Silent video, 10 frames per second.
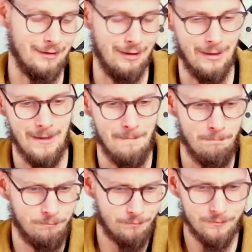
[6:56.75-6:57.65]

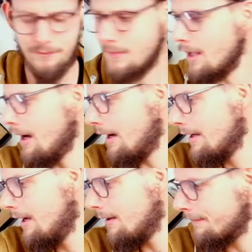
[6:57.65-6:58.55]
I
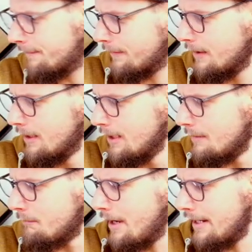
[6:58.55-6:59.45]
have
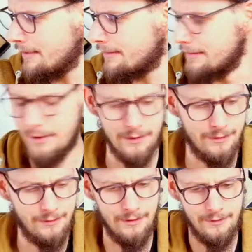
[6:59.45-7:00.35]
made
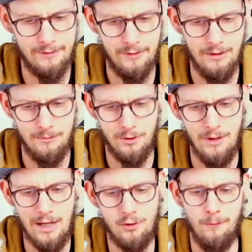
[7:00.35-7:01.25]
this
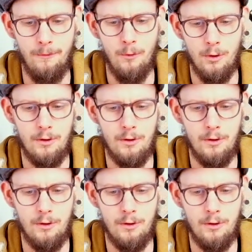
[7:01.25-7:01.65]
connection fork,